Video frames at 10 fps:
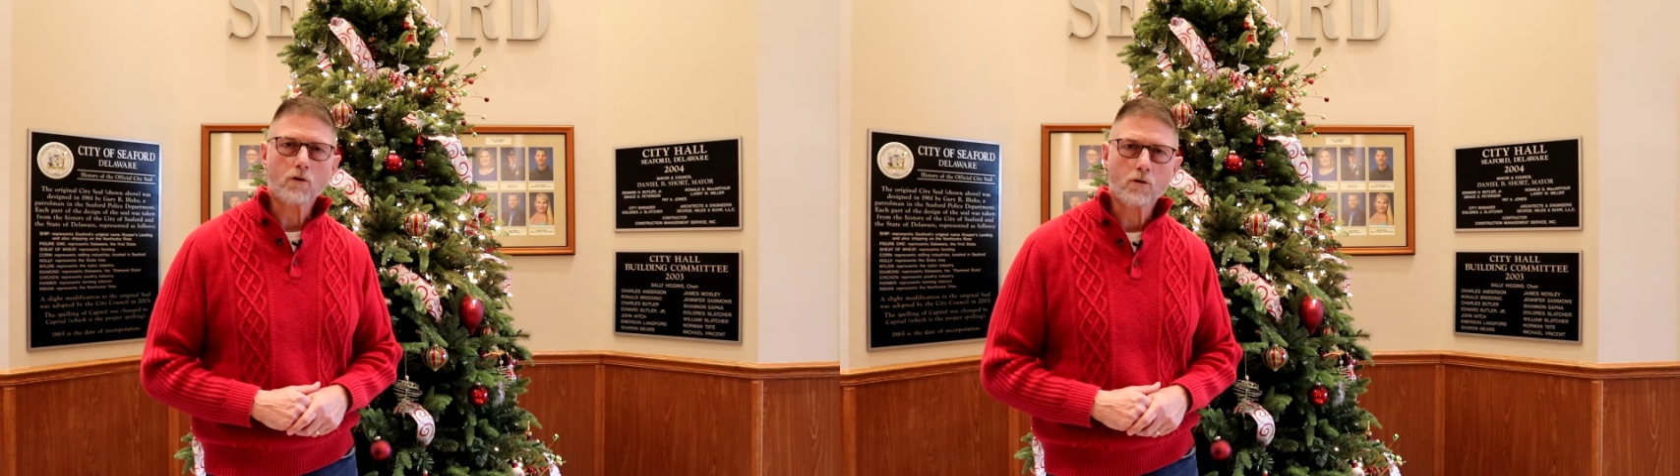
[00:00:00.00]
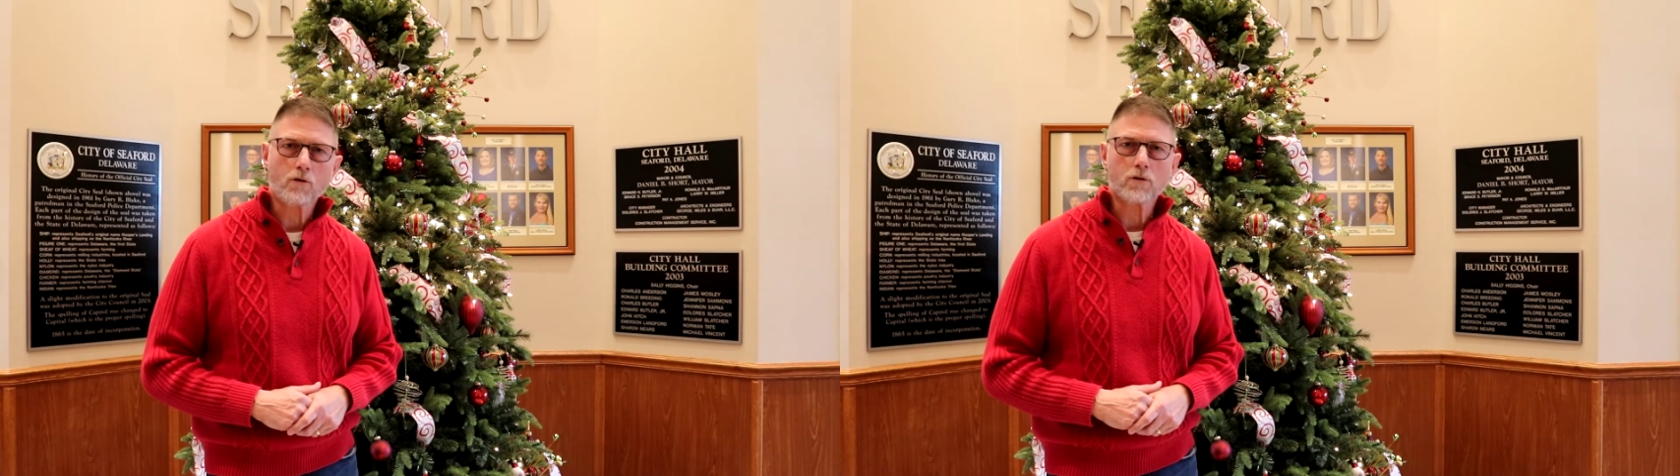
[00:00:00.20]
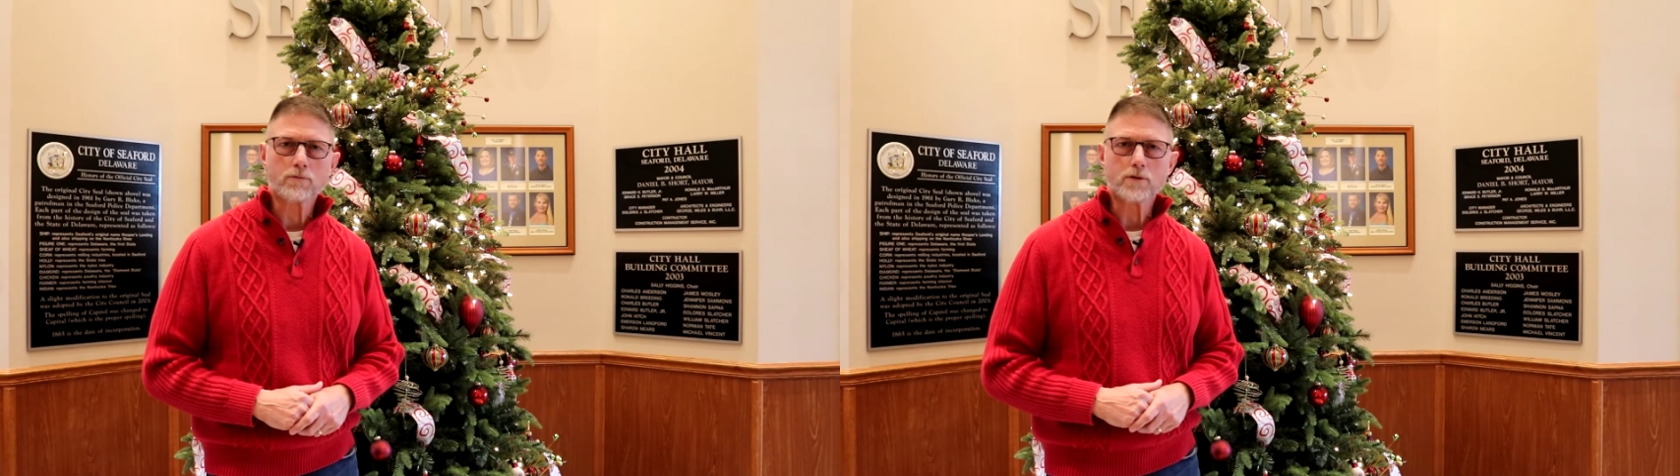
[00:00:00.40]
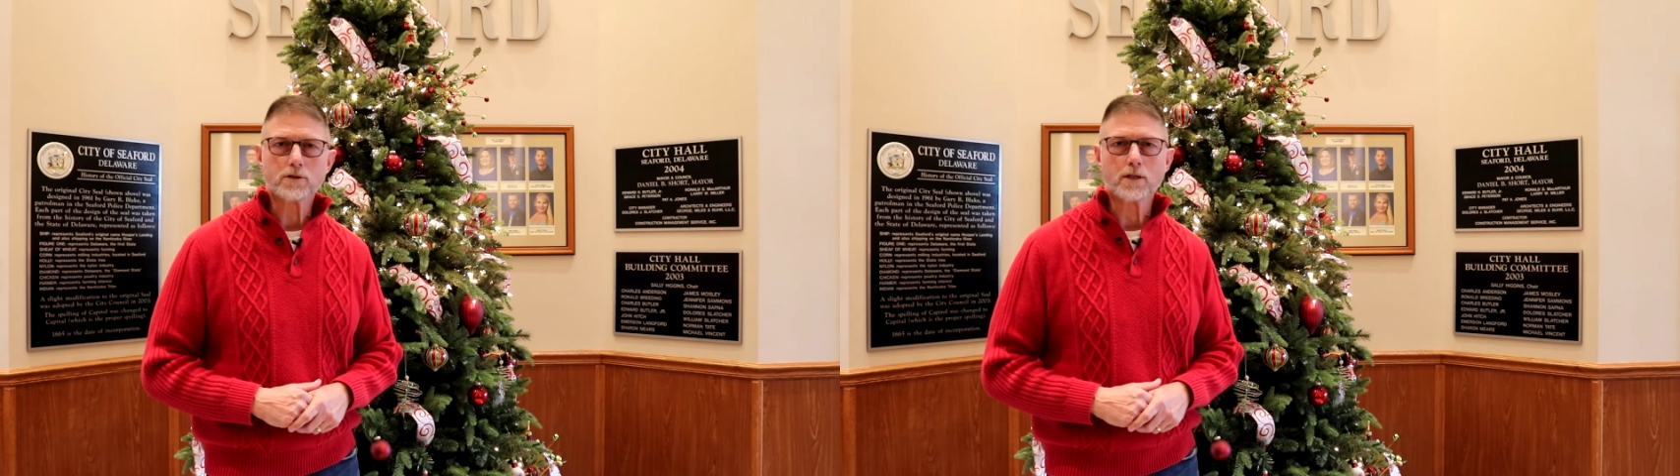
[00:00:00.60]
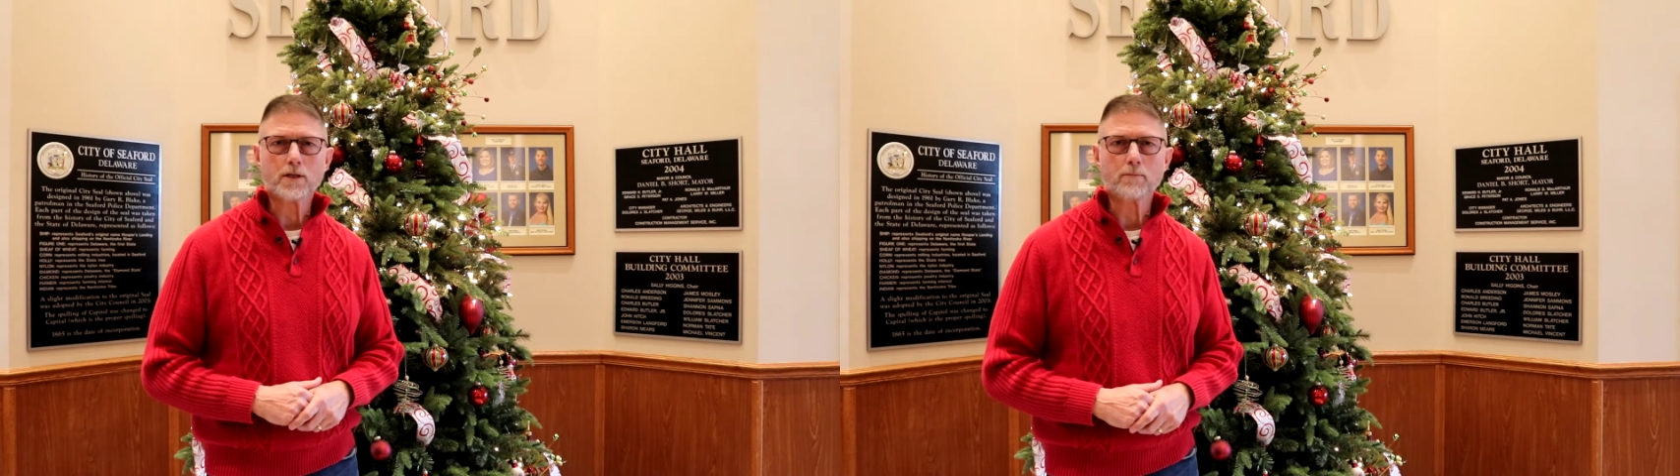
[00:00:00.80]
all of the
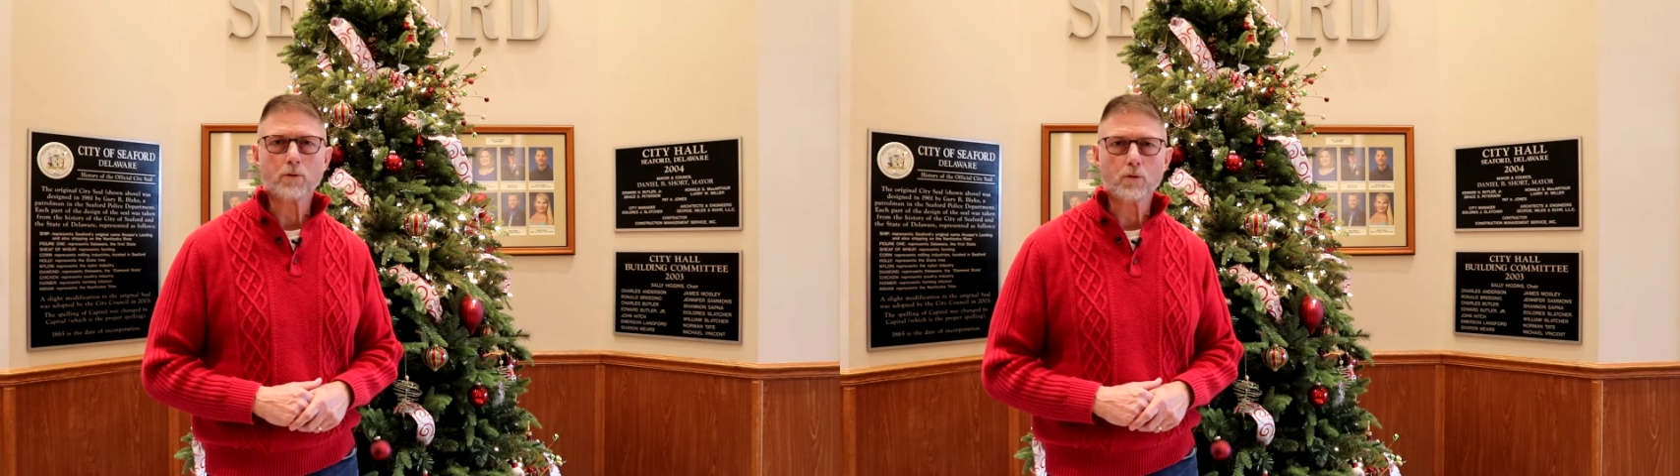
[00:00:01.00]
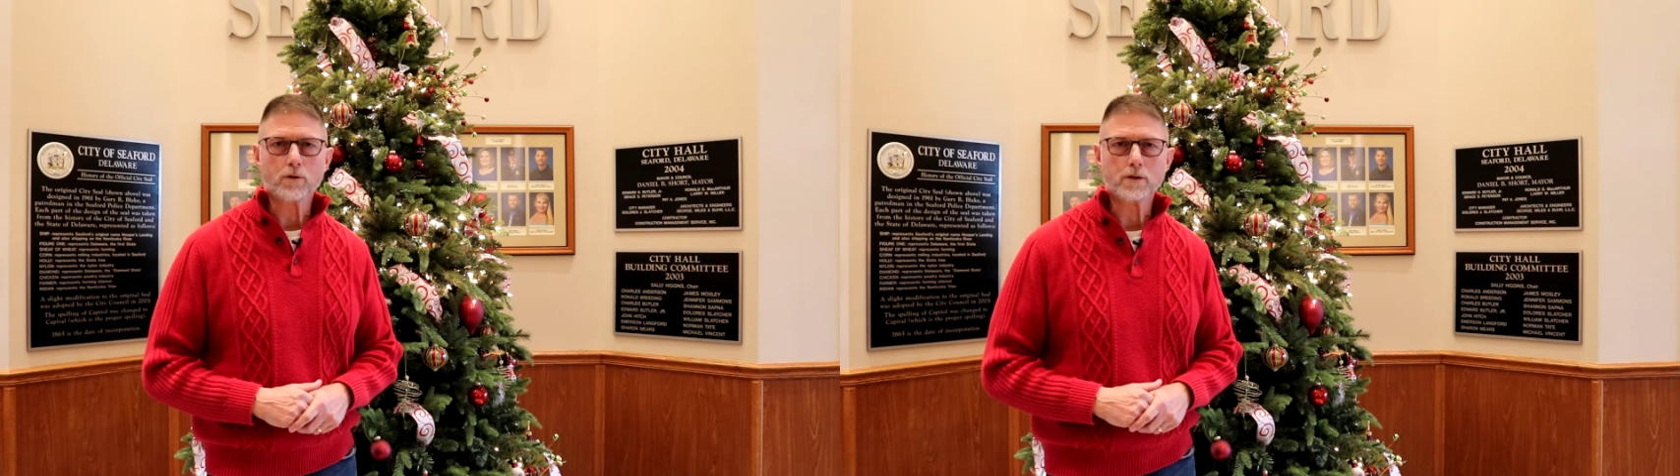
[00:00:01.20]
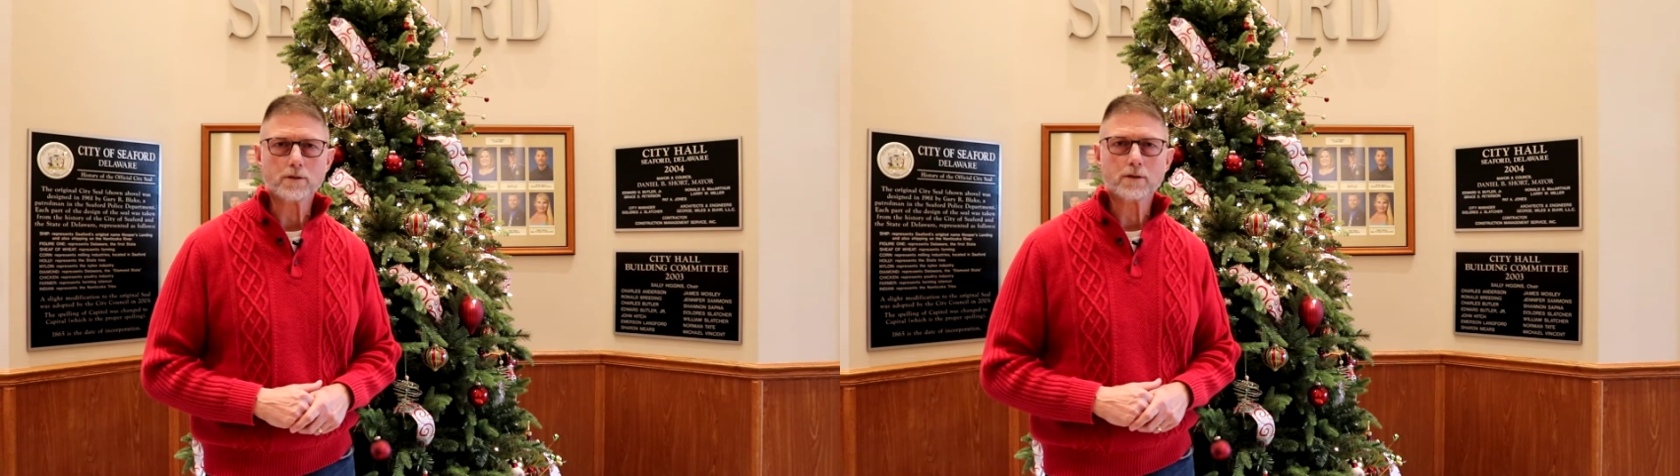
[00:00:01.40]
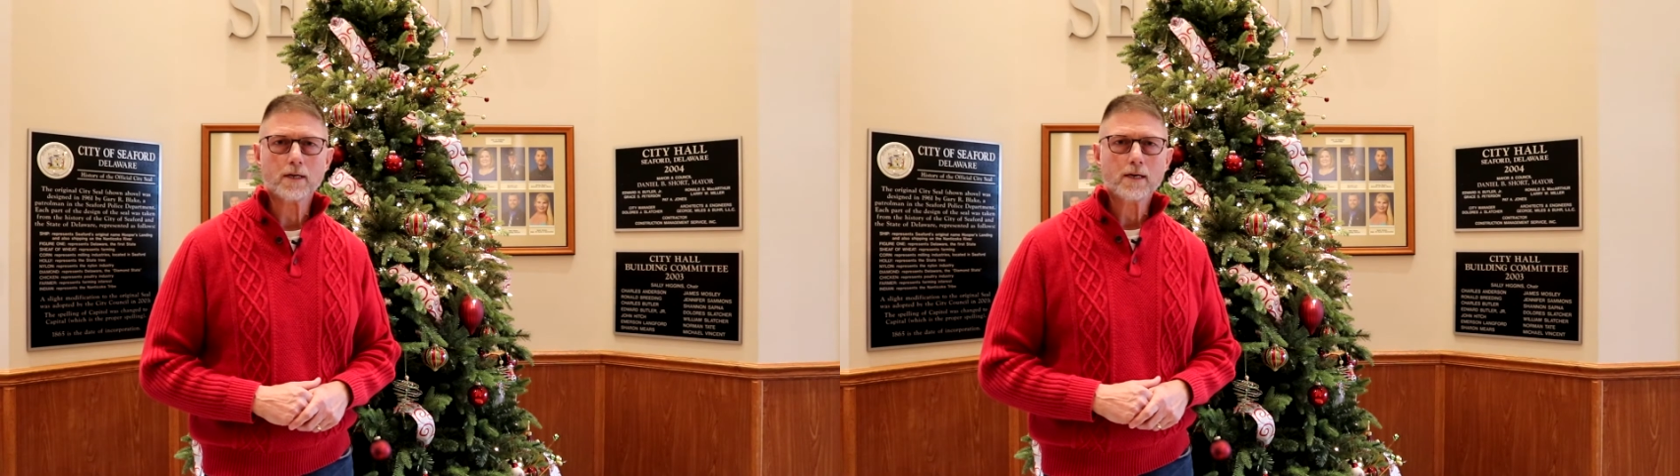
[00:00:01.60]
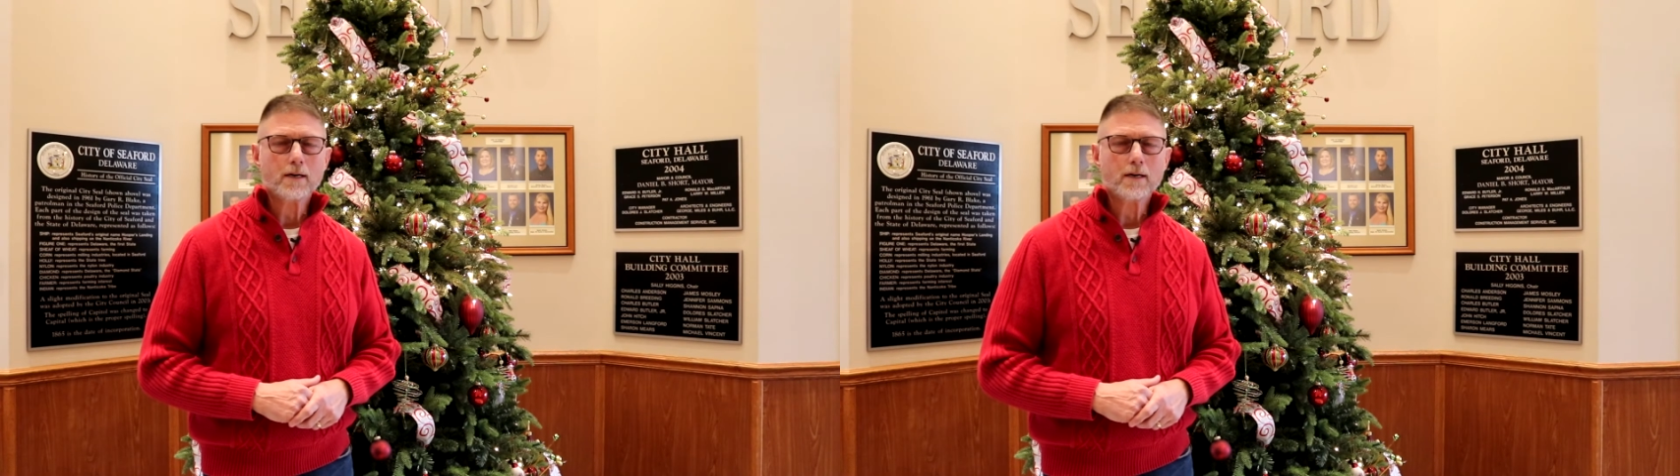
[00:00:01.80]
city employees.